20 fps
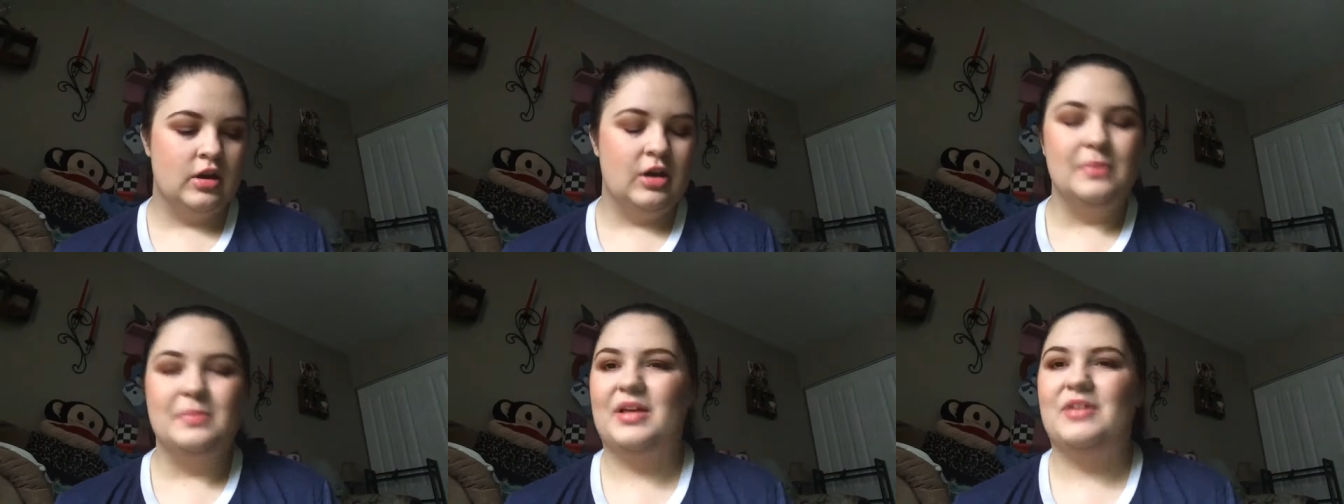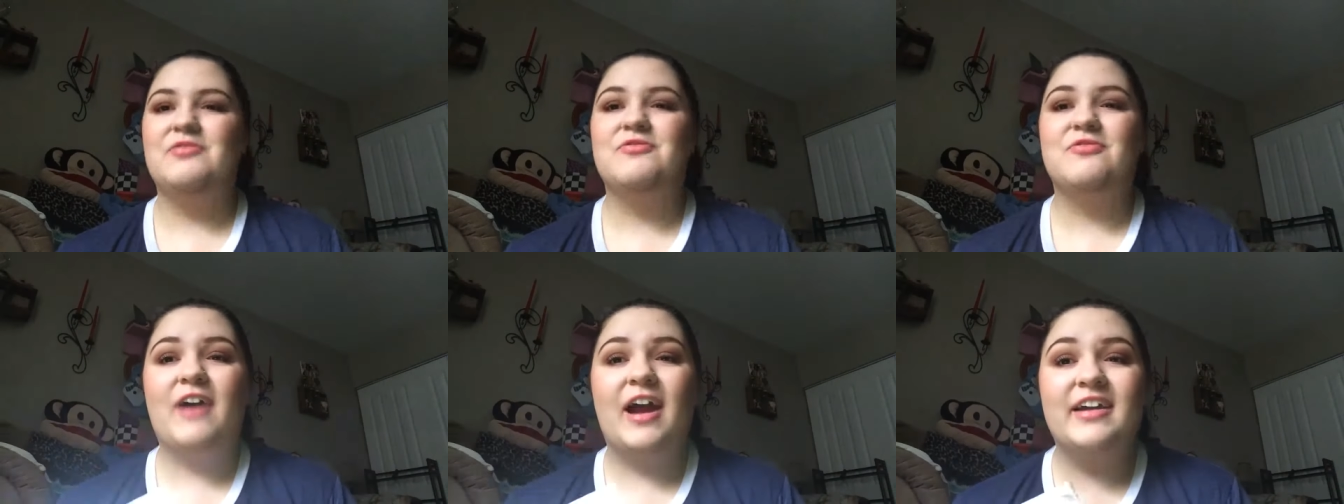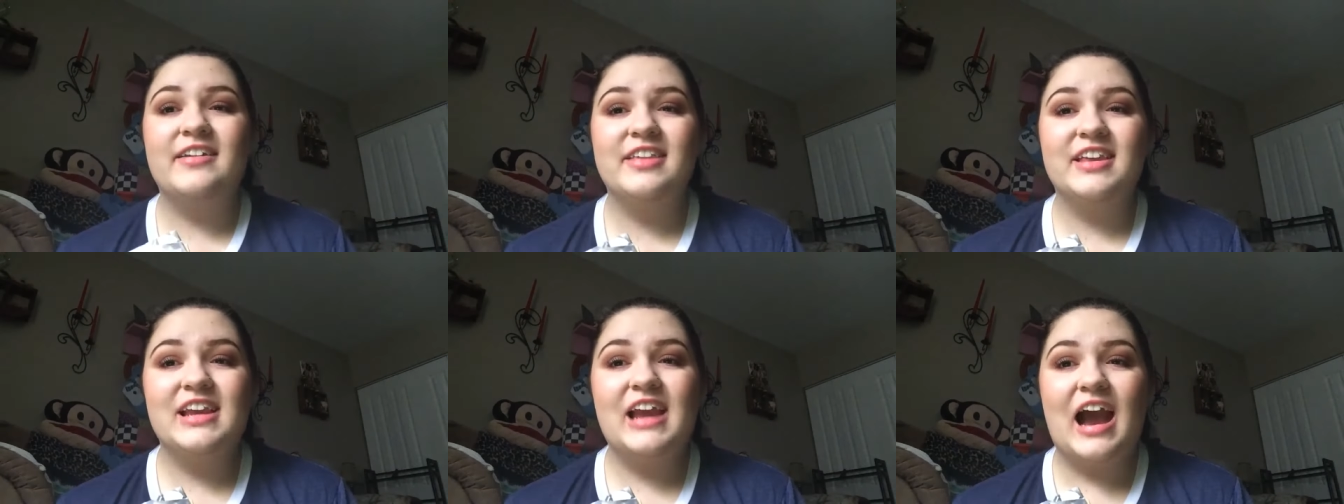But I
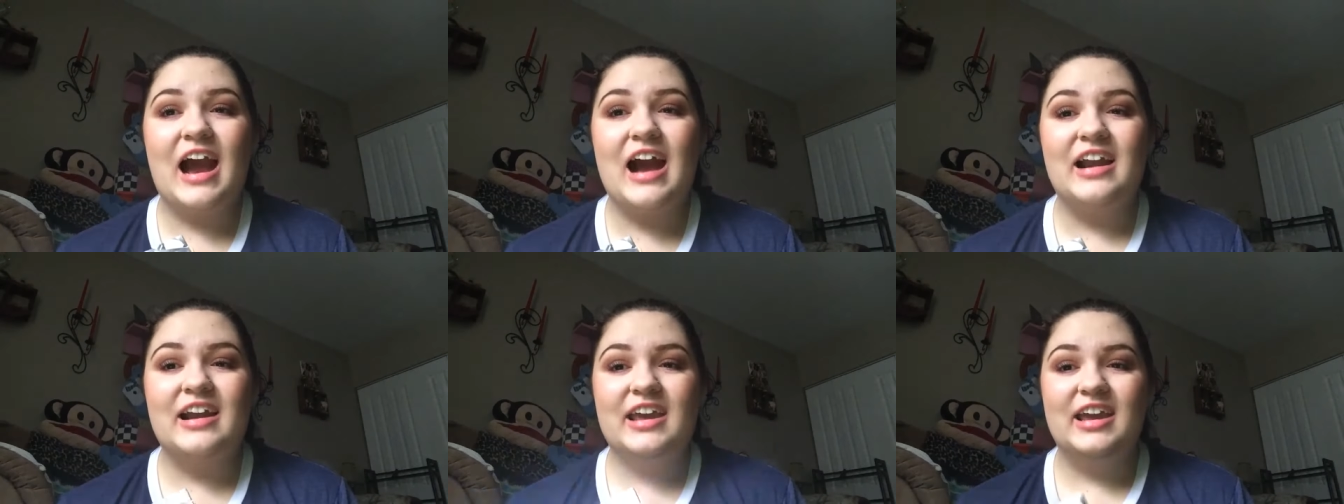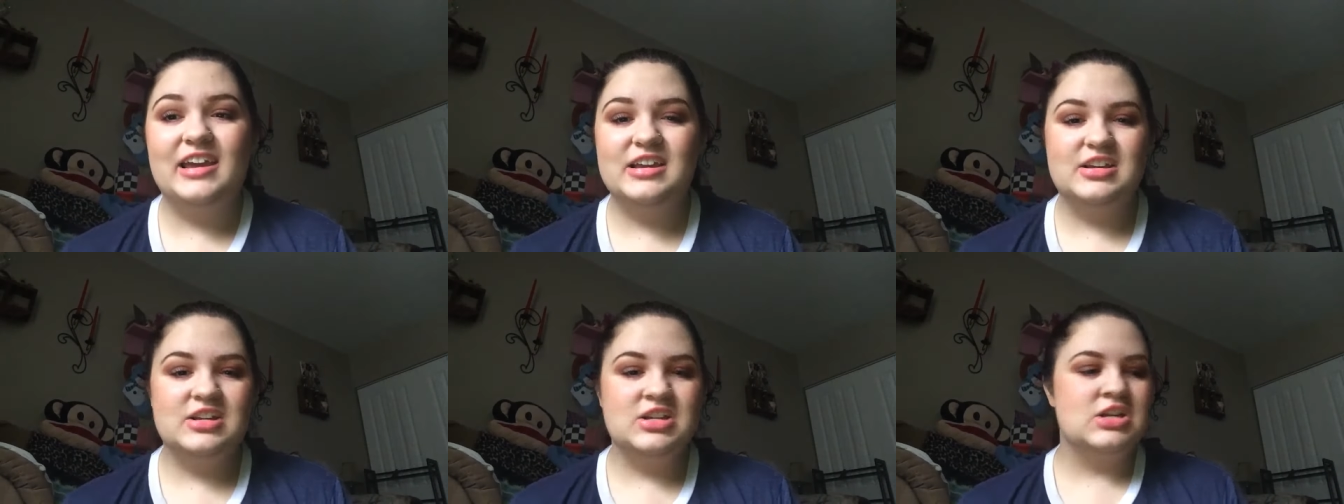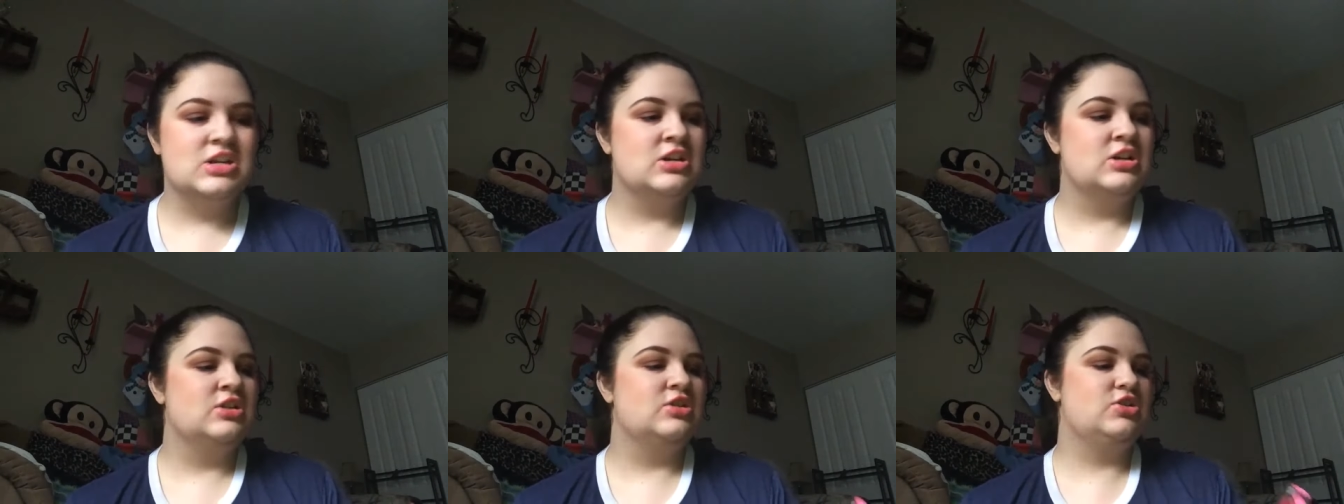finally got it.
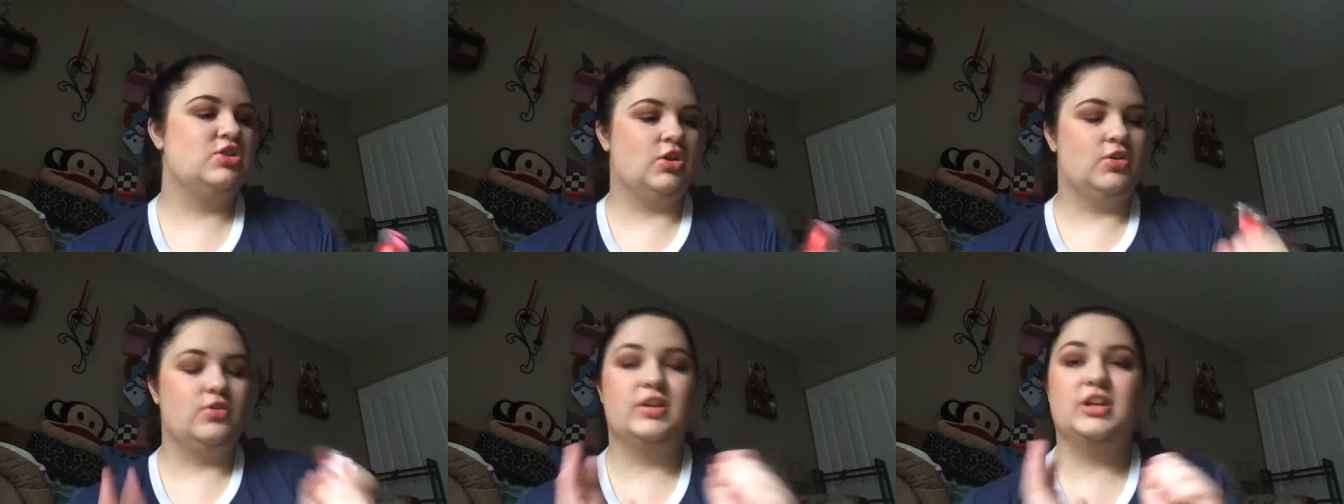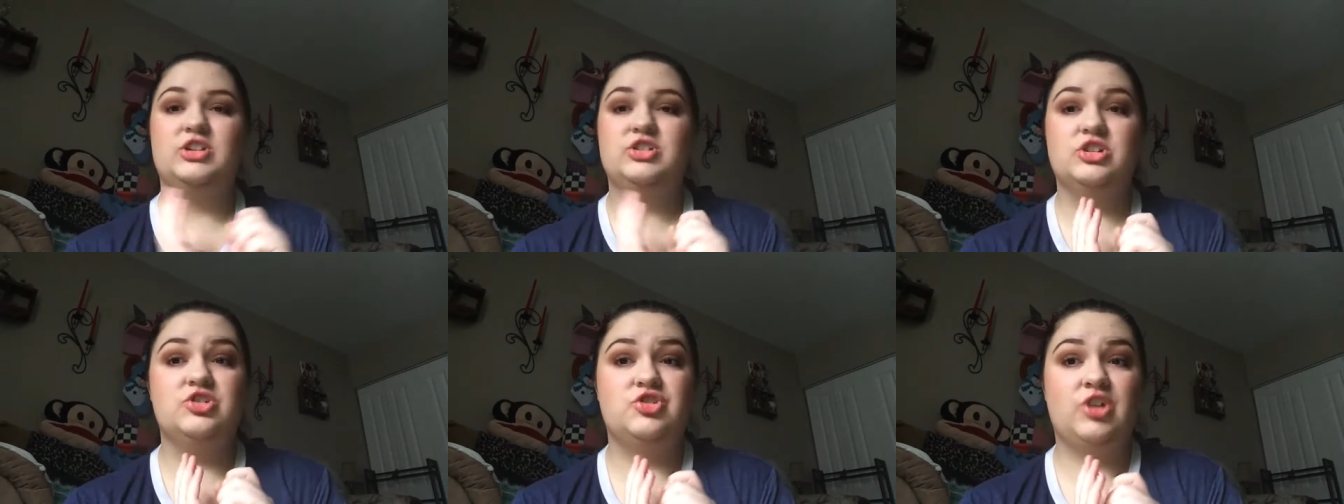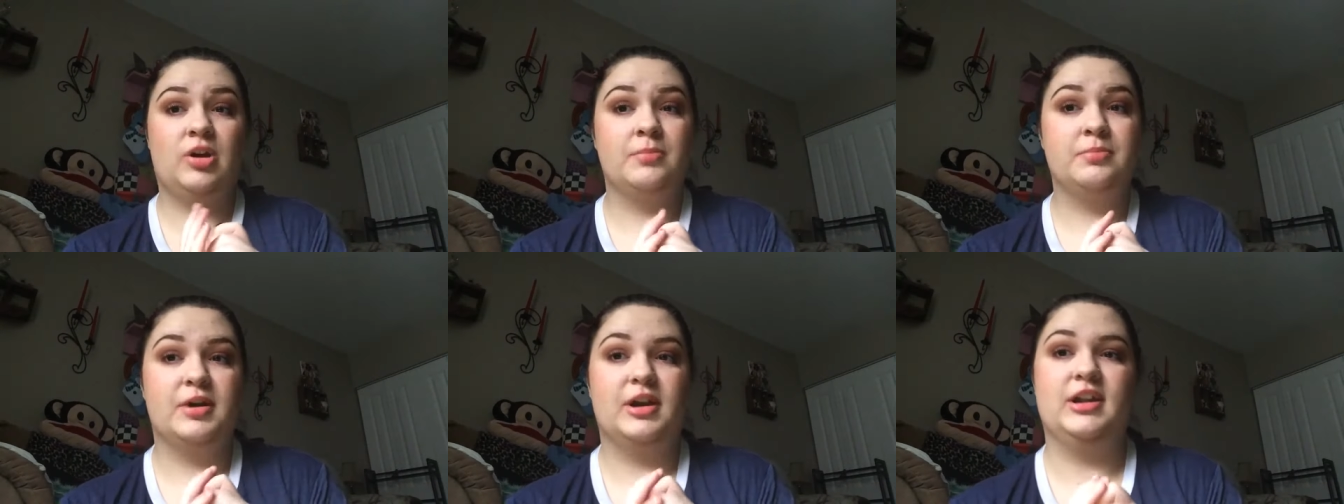So let's just
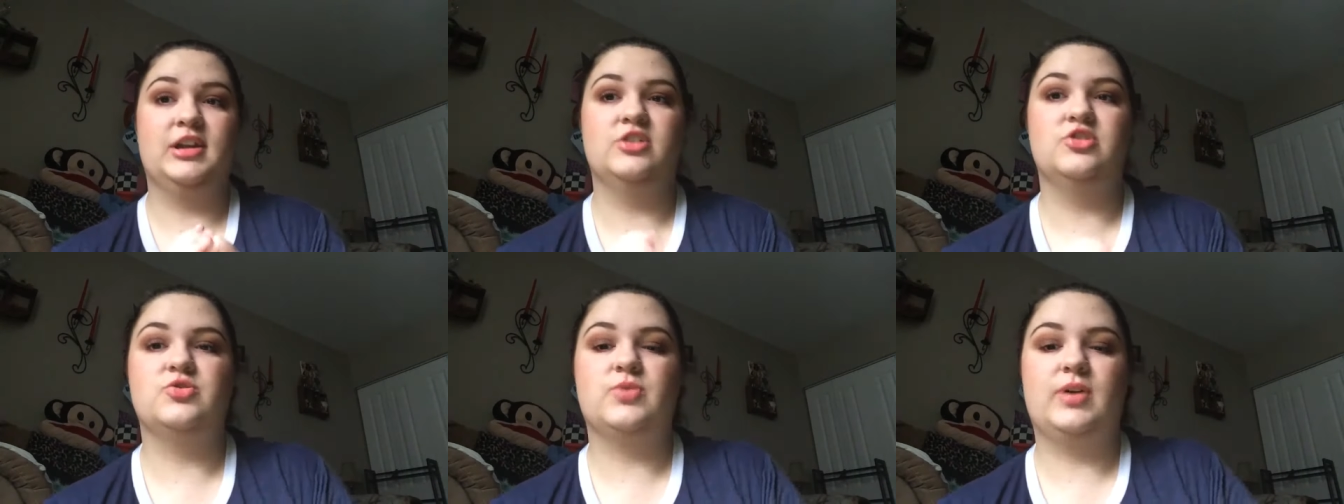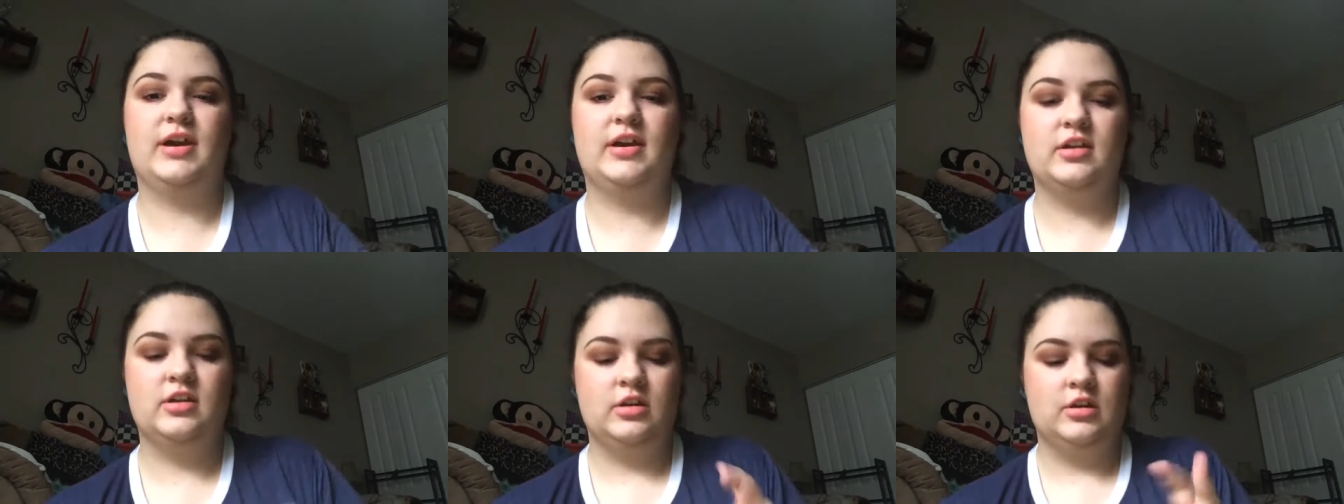jump right into it.